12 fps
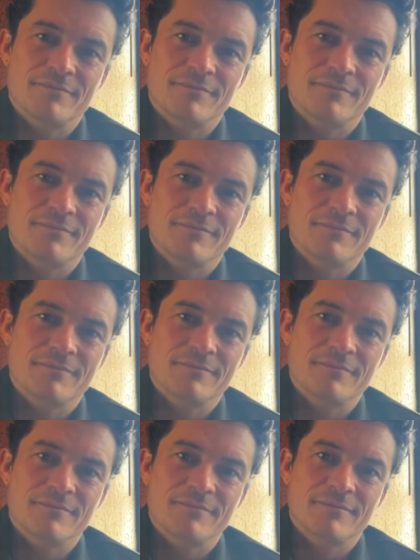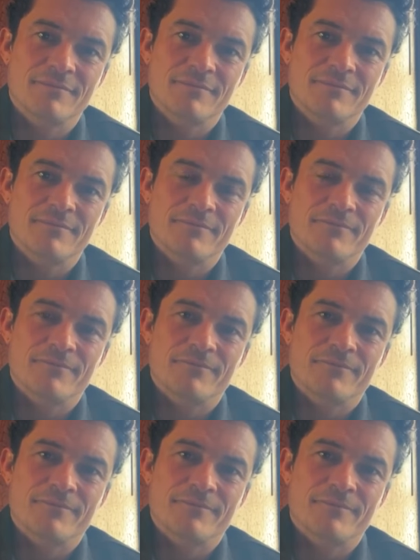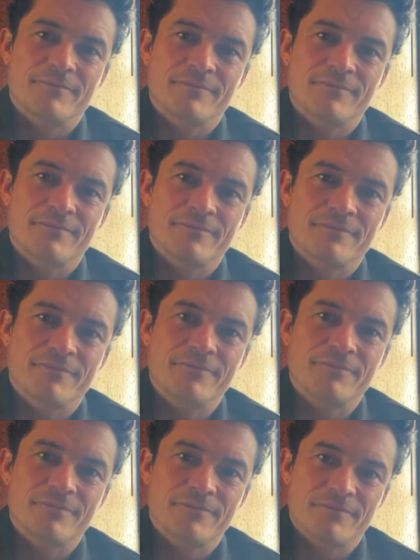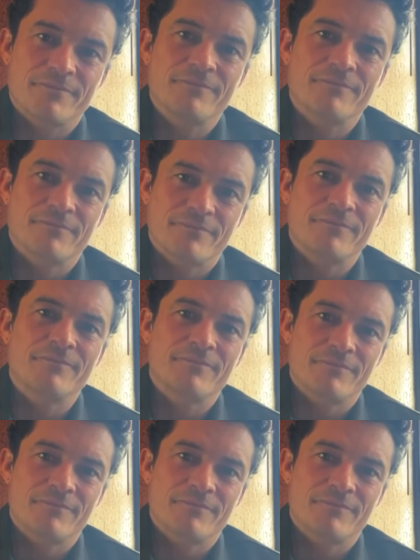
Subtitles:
This person isn't speaking.